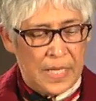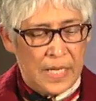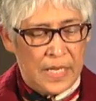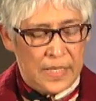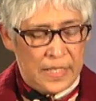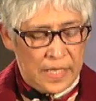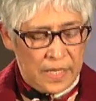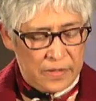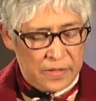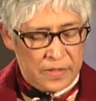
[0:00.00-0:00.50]

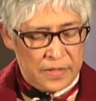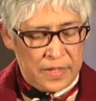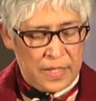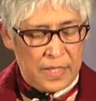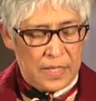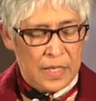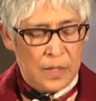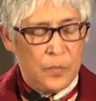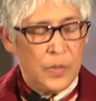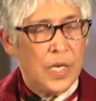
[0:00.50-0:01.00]
Another
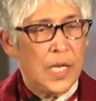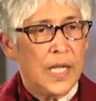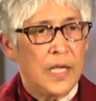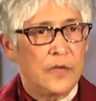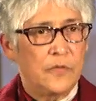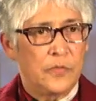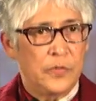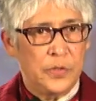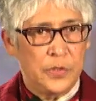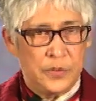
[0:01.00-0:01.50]
thing I would
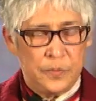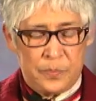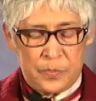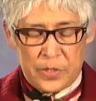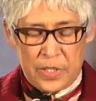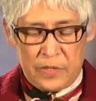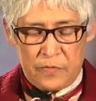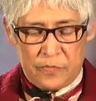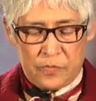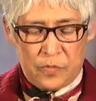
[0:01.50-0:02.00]
like for you to
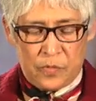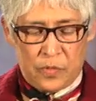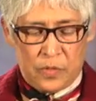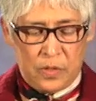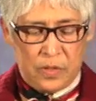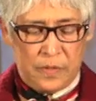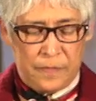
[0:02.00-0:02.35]
pray for